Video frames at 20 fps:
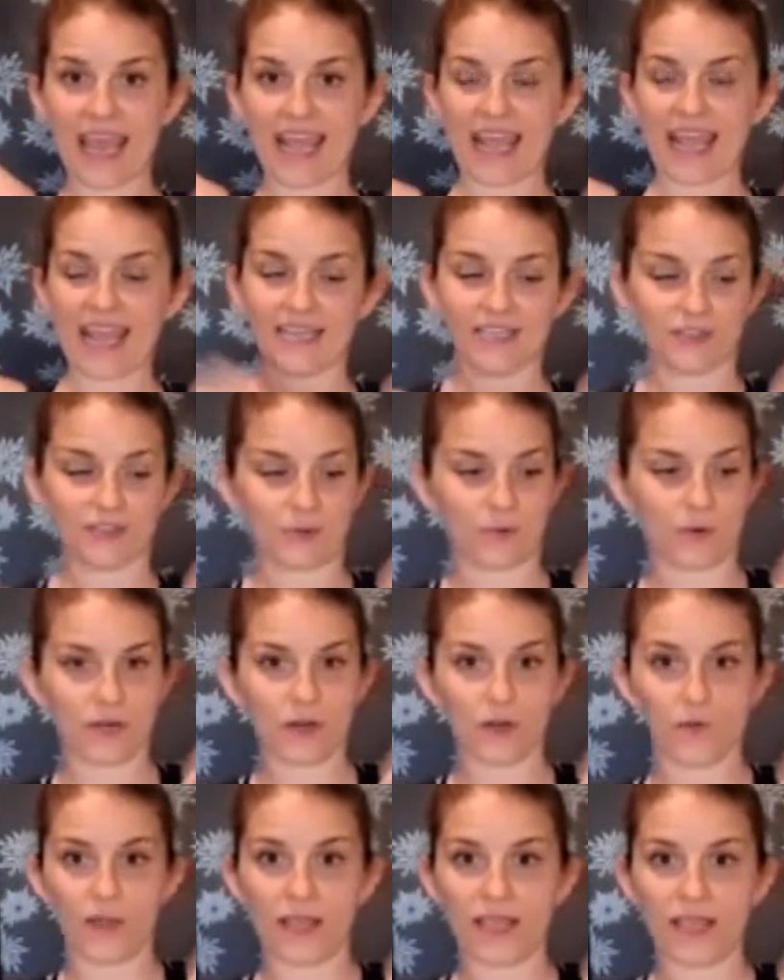and we're
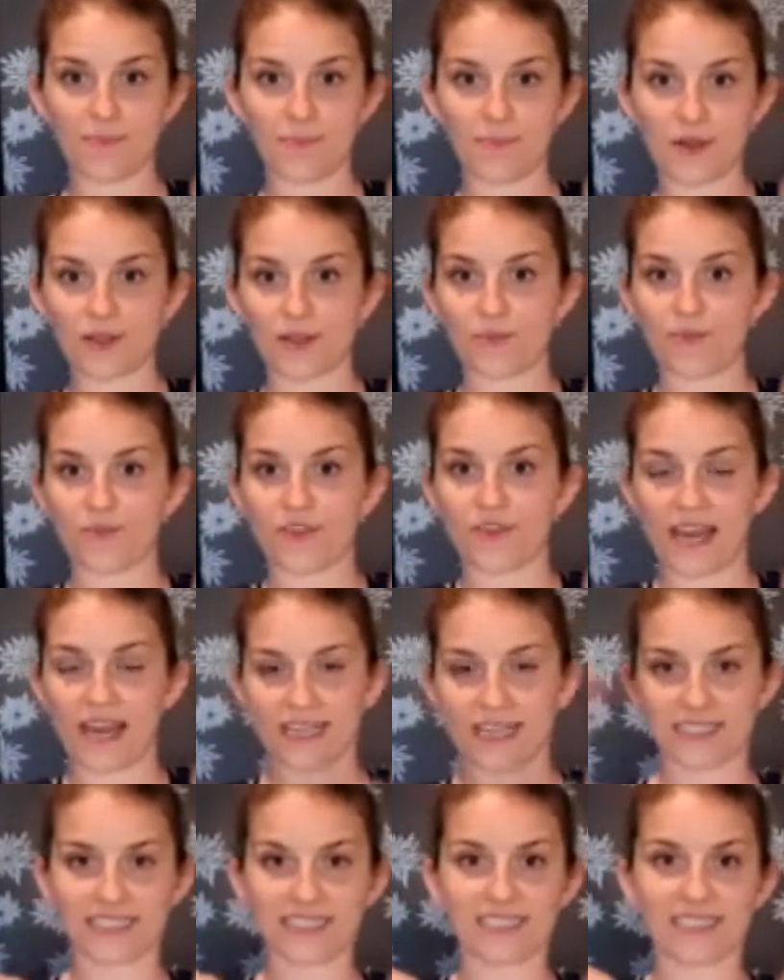gonna wake up our
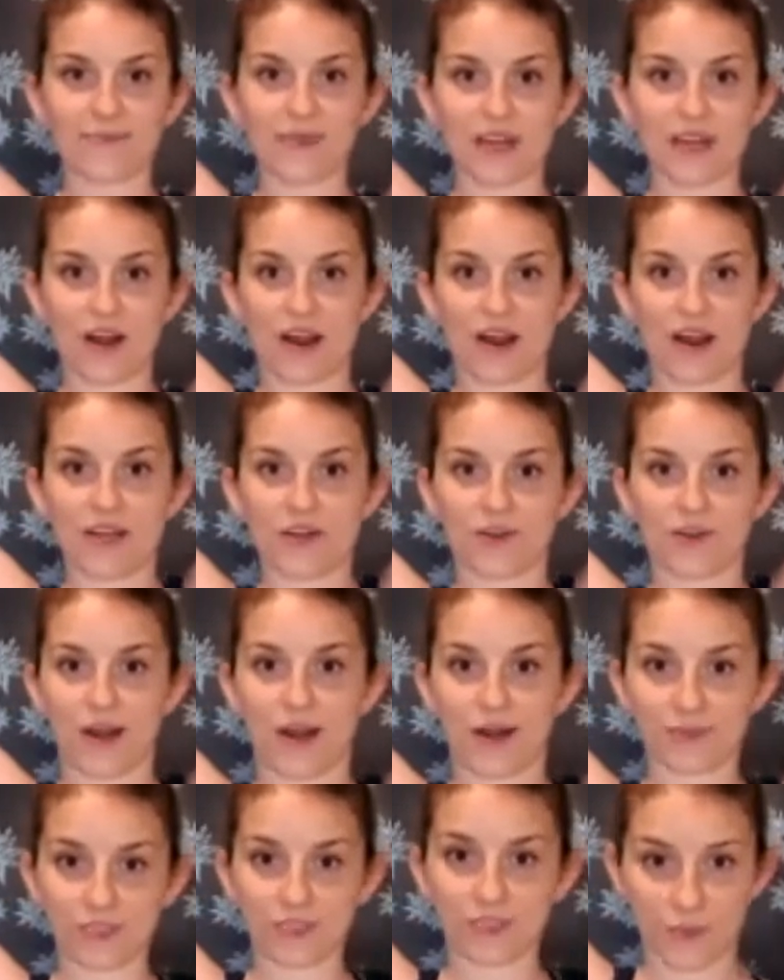lymphatic system in our
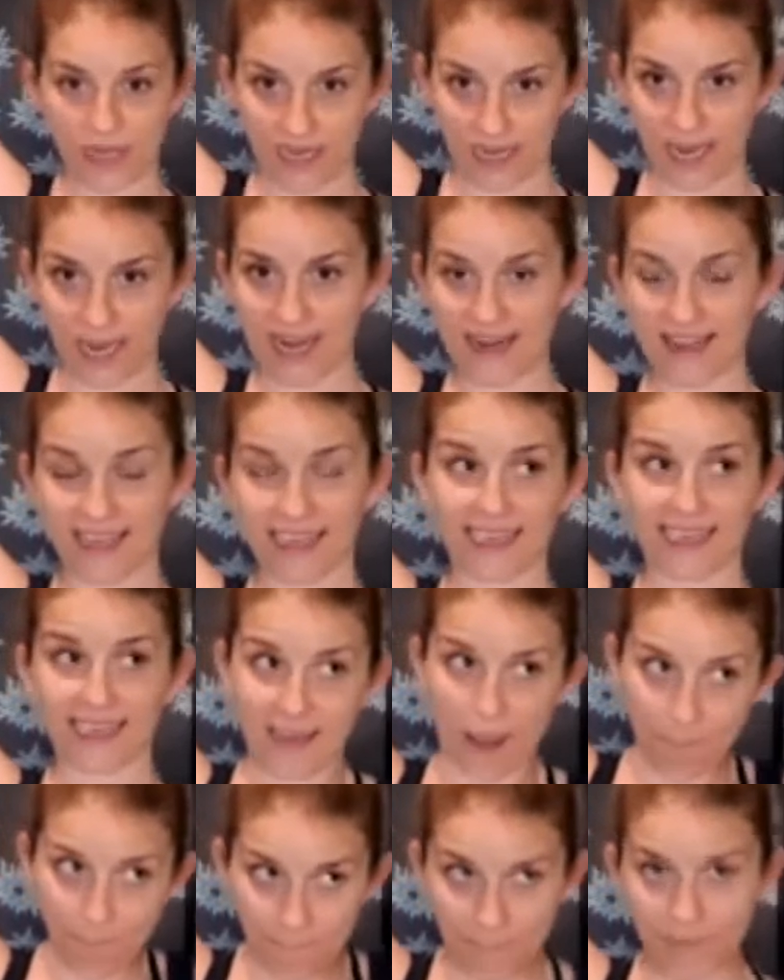underarm. So we're gonna kind of
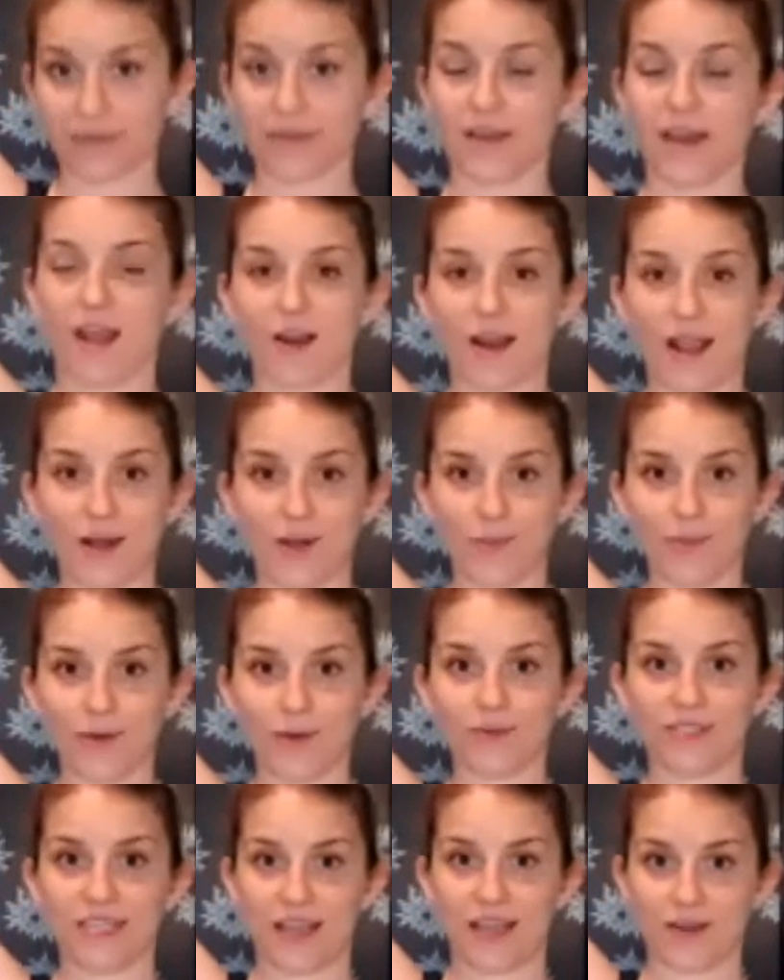thump our
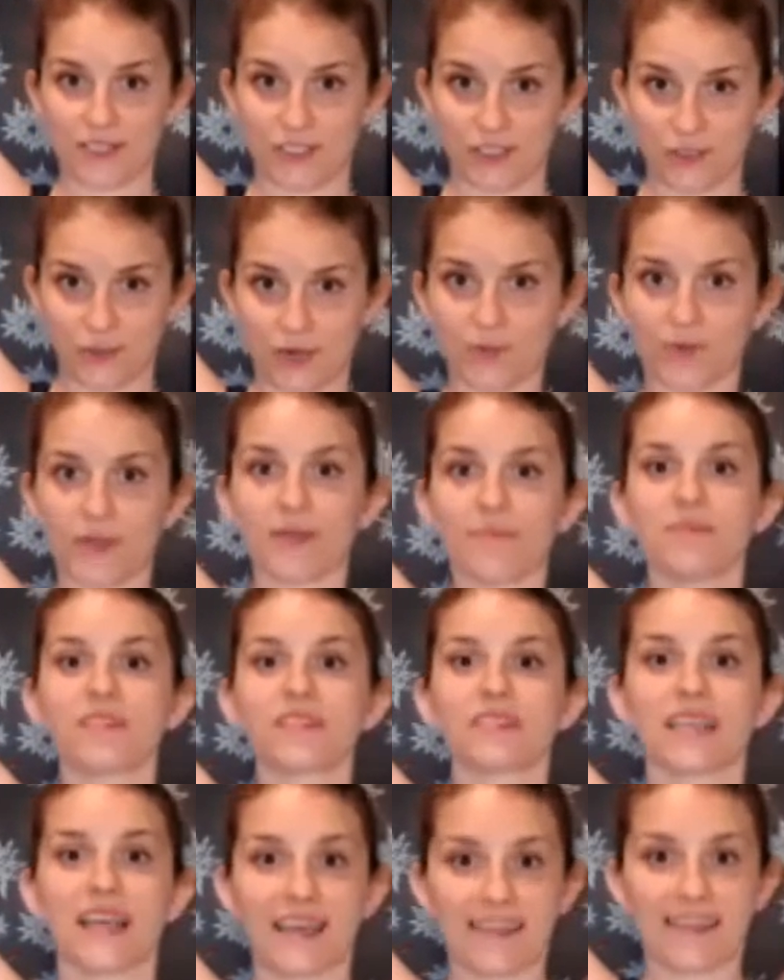elbow down into our
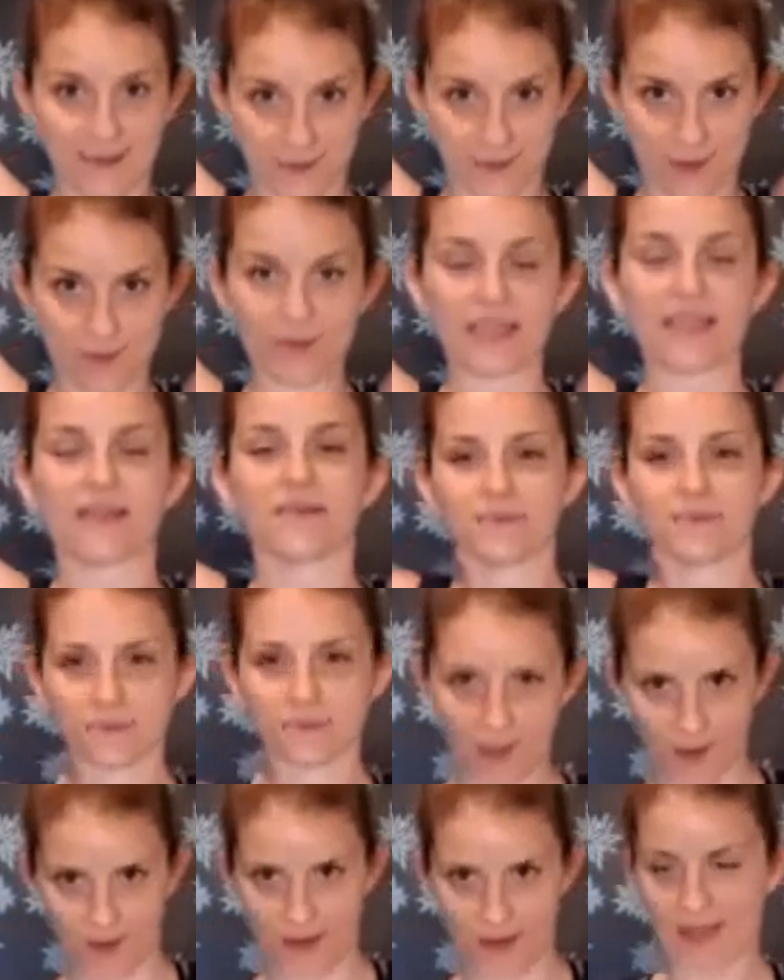ribs and then repeat.
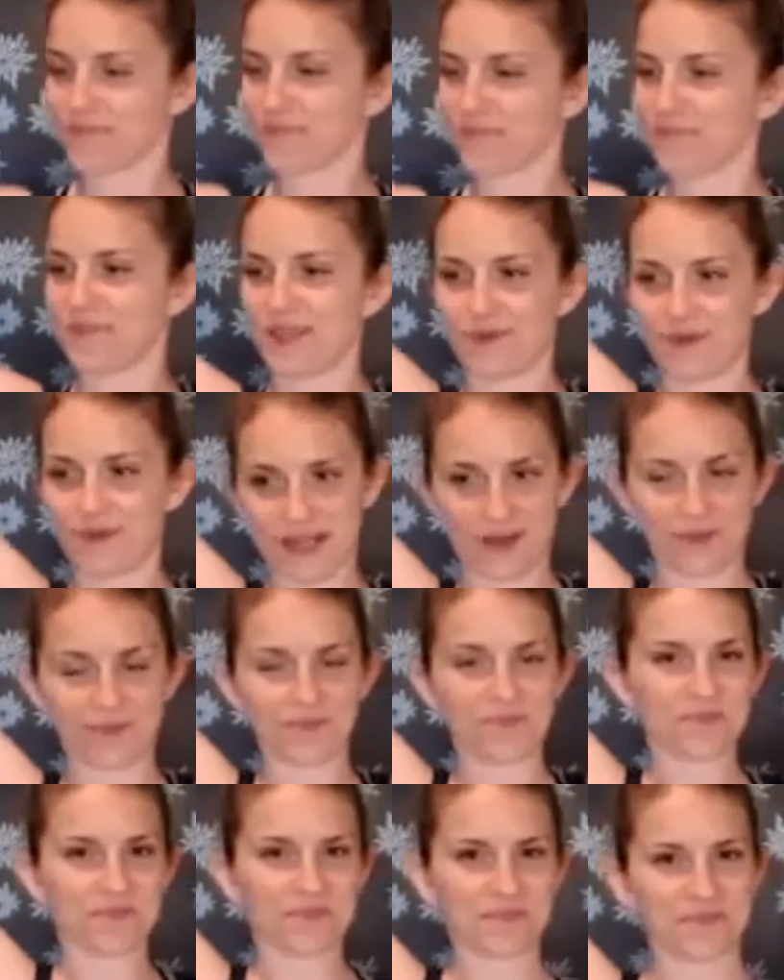Okay, there we go.
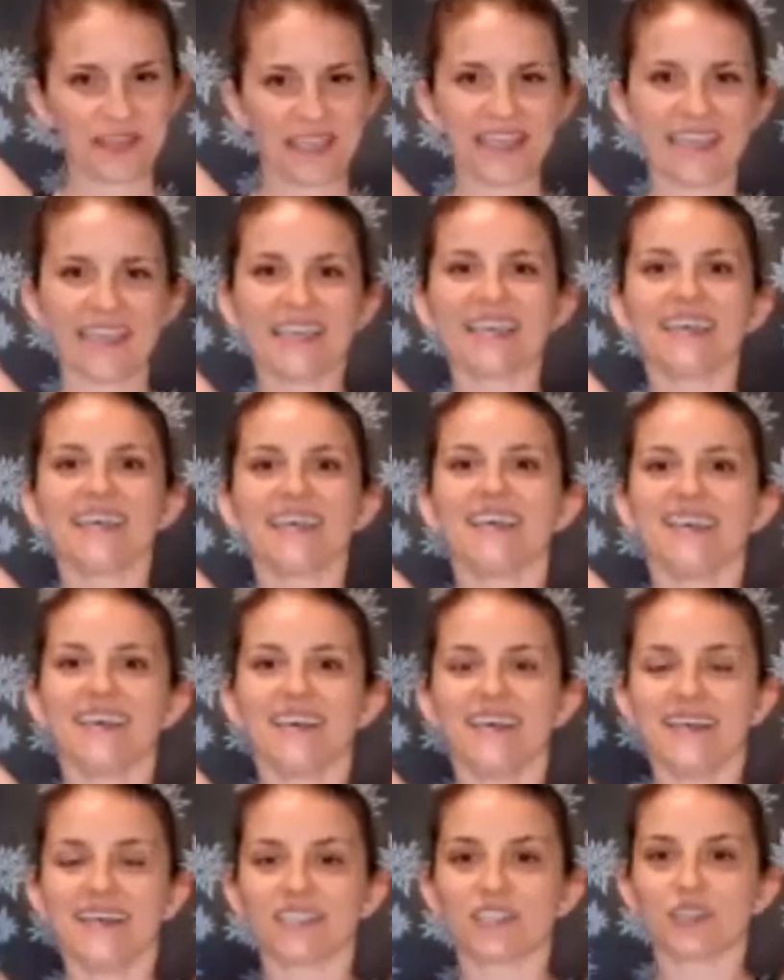
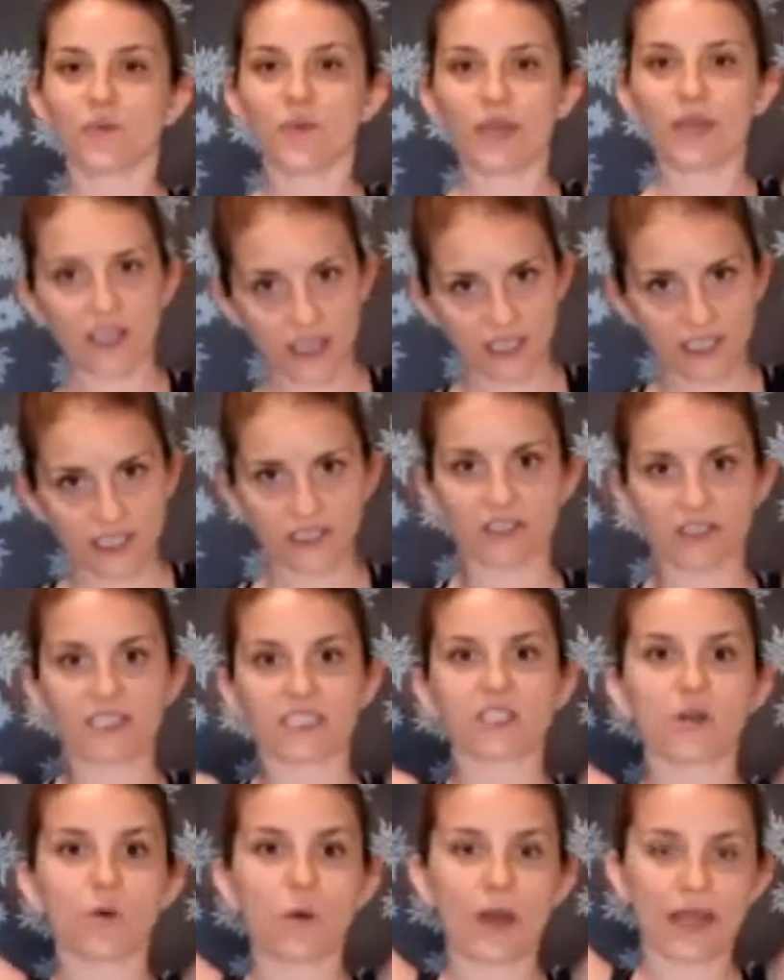So we could do
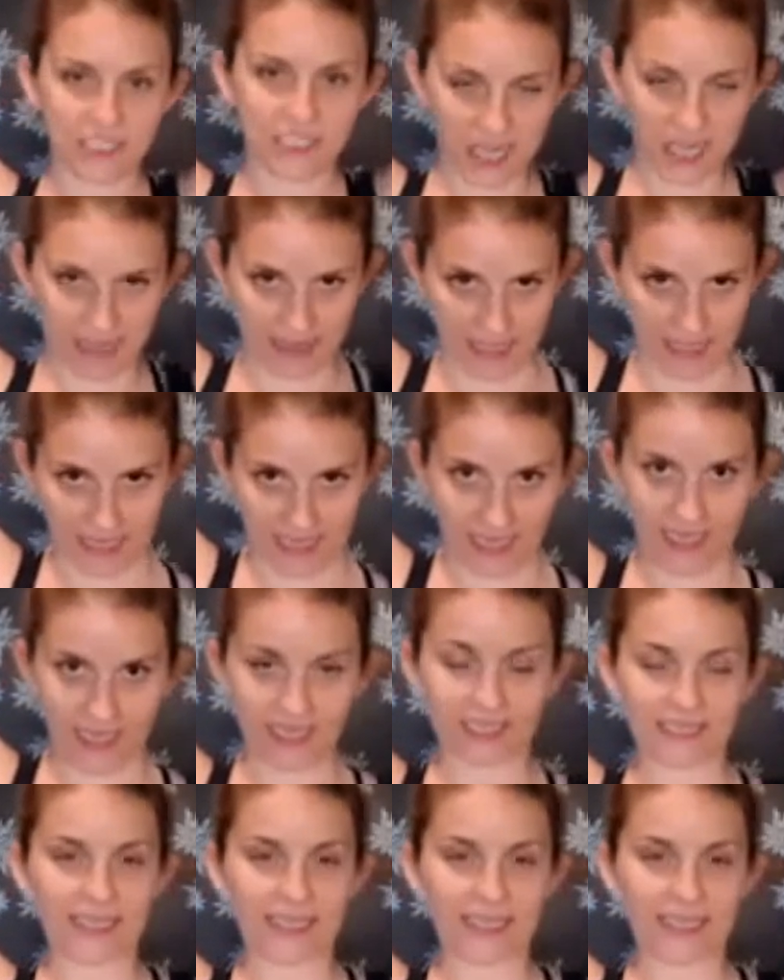this quite gently.